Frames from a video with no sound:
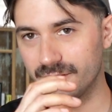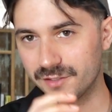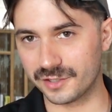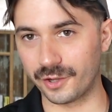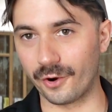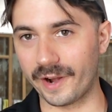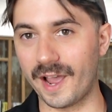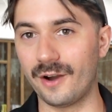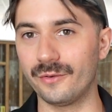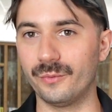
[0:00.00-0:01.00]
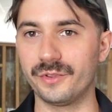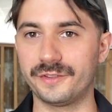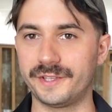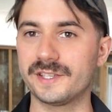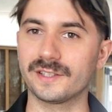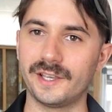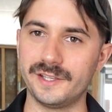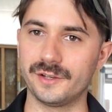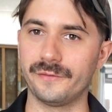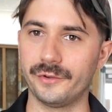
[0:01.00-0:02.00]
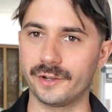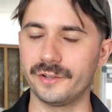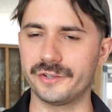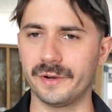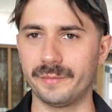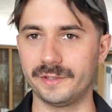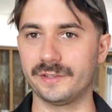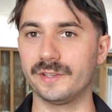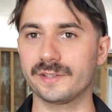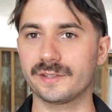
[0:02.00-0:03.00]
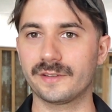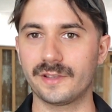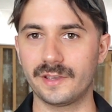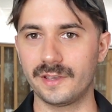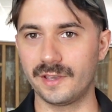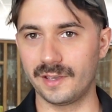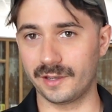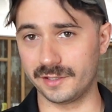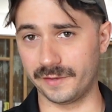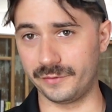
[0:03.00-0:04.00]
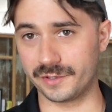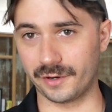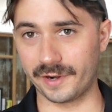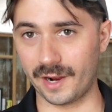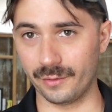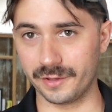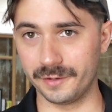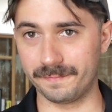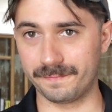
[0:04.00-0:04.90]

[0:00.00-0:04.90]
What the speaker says: Start out with a decent laser if you're going to jump into this. Because if you start out with a